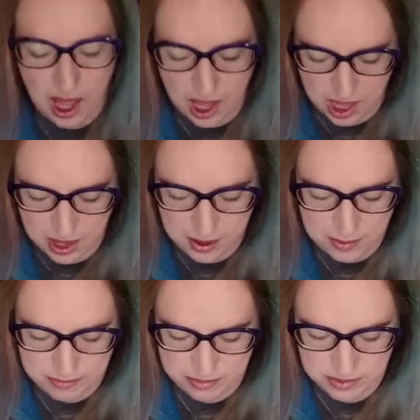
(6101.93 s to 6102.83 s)

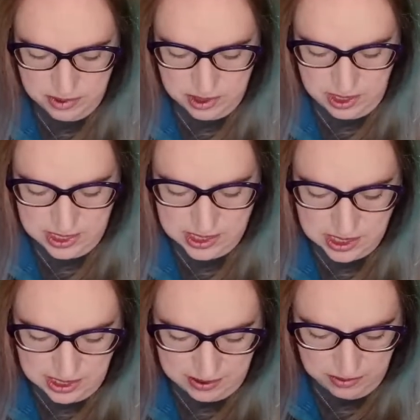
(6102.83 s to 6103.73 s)
Um, it
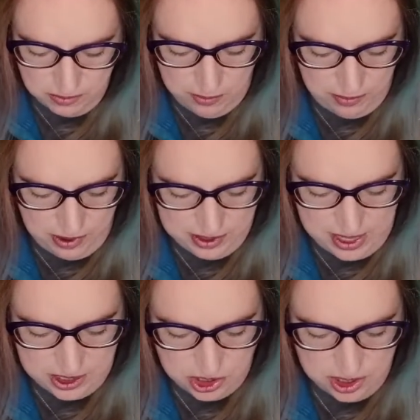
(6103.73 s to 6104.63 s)
does have the rope around
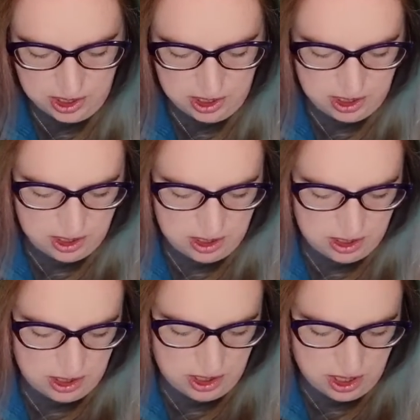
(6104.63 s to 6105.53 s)
the edge.
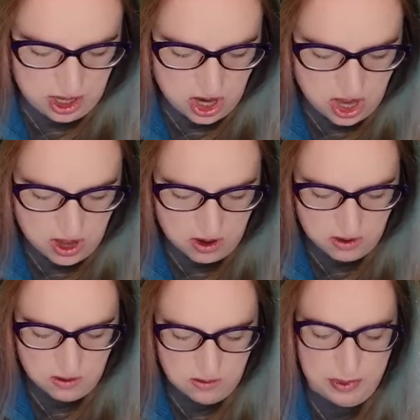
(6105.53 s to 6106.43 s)

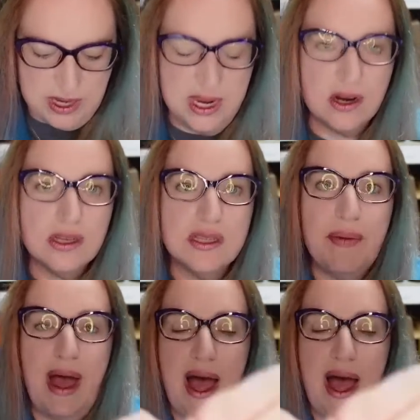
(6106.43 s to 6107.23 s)
No, but here's the